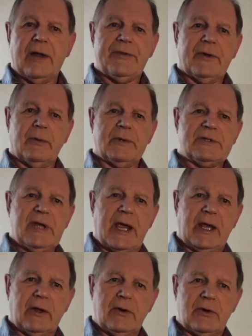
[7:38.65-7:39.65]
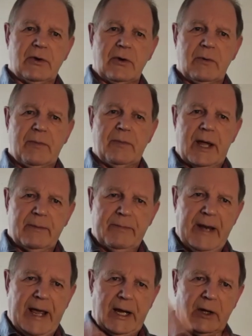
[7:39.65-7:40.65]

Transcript: Arthur was taken to by the